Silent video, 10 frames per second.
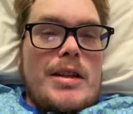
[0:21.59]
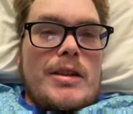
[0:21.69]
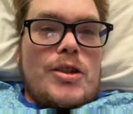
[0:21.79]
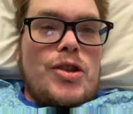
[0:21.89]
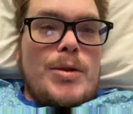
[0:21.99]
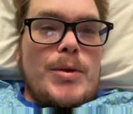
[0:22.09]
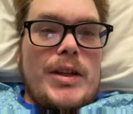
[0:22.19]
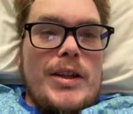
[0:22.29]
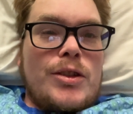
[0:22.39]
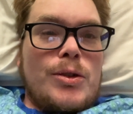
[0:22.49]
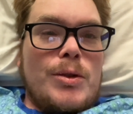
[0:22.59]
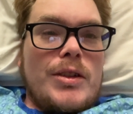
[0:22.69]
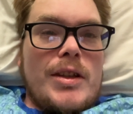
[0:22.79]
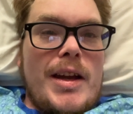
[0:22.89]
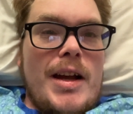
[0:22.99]
legitimately, as soon
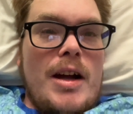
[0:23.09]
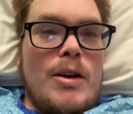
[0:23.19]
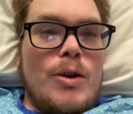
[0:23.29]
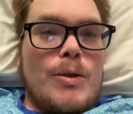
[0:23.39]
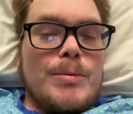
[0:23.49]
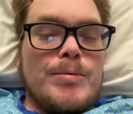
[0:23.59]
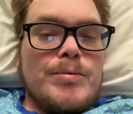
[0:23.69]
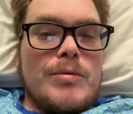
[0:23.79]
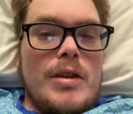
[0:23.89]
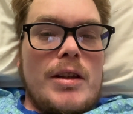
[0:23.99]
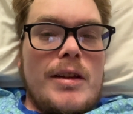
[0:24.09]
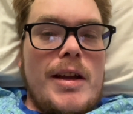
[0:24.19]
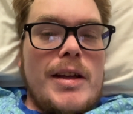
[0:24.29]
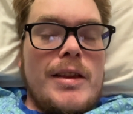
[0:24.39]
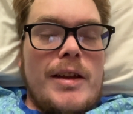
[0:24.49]
as I got home,
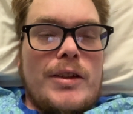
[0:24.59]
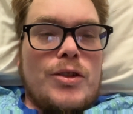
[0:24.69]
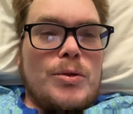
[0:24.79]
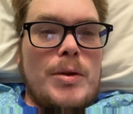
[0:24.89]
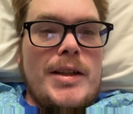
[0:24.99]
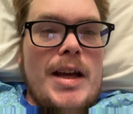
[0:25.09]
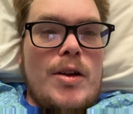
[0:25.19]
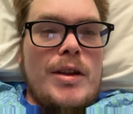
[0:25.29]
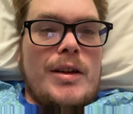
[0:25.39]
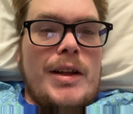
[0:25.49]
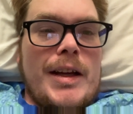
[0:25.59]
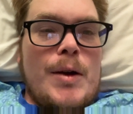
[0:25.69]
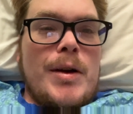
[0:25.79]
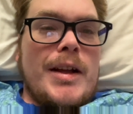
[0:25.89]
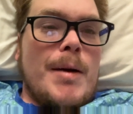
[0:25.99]
like, things just went downhill. Like, I
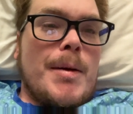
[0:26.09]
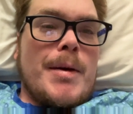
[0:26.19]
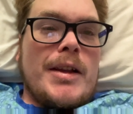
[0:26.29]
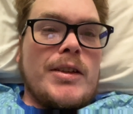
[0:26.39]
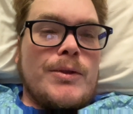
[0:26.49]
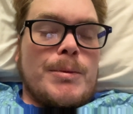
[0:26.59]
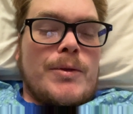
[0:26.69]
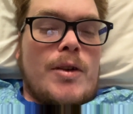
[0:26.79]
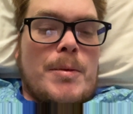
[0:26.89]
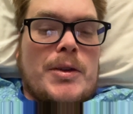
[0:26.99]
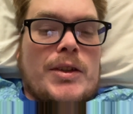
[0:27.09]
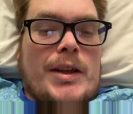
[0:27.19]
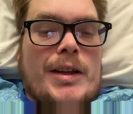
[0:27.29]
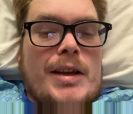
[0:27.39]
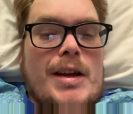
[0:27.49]
went and got my medicine from the
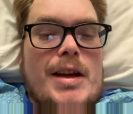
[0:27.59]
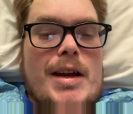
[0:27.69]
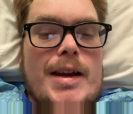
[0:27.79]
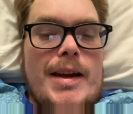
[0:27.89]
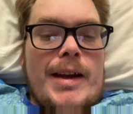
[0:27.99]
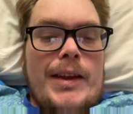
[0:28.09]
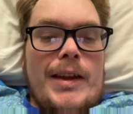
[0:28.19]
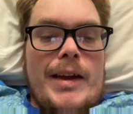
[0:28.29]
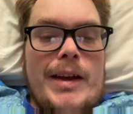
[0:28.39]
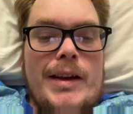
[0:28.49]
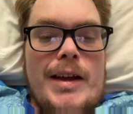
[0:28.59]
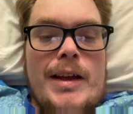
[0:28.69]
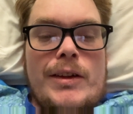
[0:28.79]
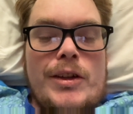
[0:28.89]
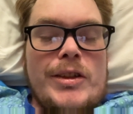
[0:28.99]
pharmacy, and then
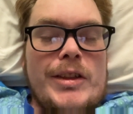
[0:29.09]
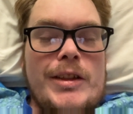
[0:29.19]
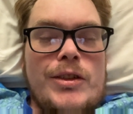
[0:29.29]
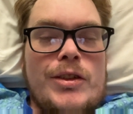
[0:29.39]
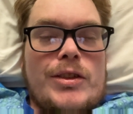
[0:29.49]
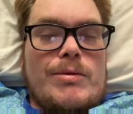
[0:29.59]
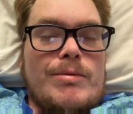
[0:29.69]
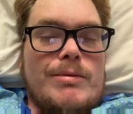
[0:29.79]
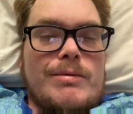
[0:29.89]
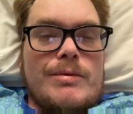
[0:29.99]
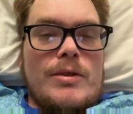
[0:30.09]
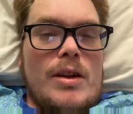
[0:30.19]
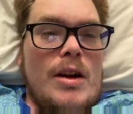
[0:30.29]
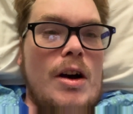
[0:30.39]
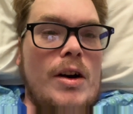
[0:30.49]
I literally just,
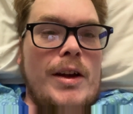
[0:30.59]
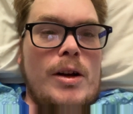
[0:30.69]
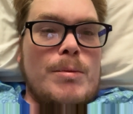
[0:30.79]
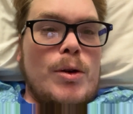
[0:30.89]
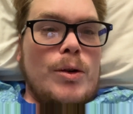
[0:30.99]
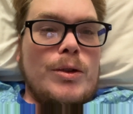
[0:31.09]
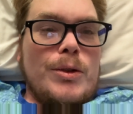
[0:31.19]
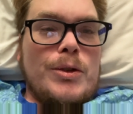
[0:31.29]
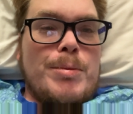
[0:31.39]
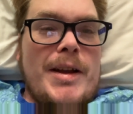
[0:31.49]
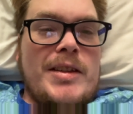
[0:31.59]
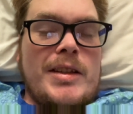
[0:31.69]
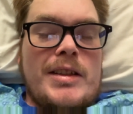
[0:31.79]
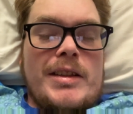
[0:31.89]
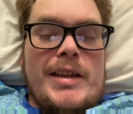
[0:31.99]
all hell broke loose,
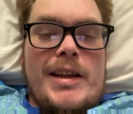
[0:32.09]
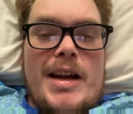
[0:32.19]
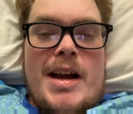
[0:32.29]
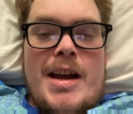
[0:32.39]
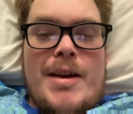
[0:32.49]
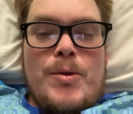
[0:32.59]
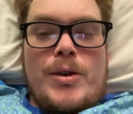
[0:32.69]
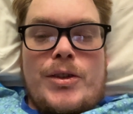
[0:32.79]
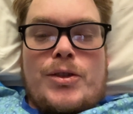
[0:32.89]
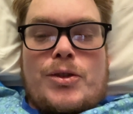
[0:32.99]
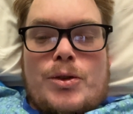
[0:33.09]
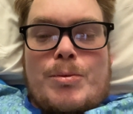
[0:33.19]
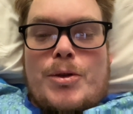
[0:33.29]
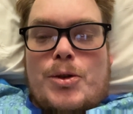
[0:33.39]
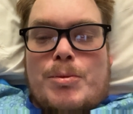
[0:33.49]
basically. I was
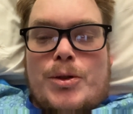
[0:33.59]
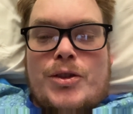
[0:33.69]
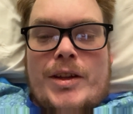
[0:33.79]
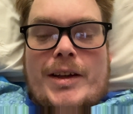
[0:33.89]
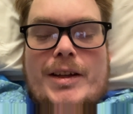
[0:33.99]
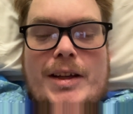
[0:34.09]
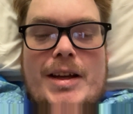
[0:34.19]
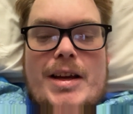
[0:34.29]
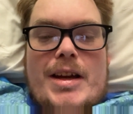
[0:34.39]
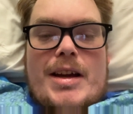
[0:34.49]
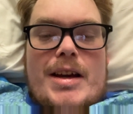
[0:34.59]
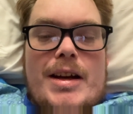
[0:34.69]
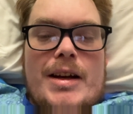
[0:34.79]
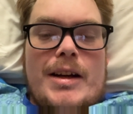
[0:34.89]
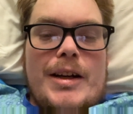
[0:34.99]
super duper sick,
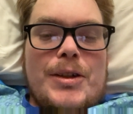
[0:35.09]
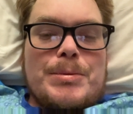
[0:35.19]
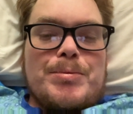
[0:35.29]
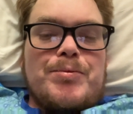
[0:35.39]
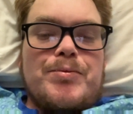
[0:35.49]
so